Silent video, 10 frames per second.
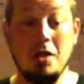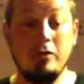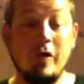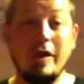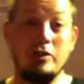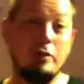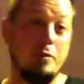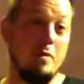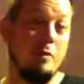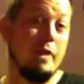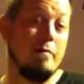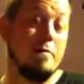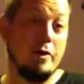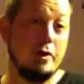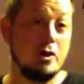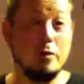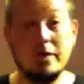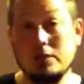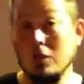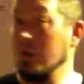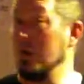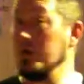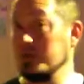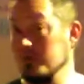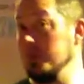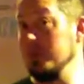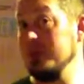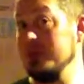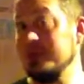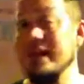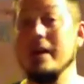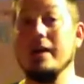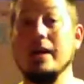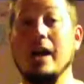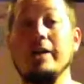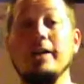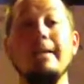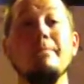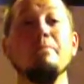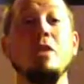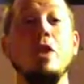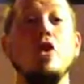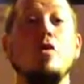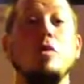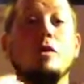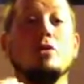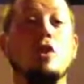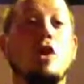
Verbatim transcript: In fact, you have people like Mother Teresa, or some would even say a Gandhi, who were as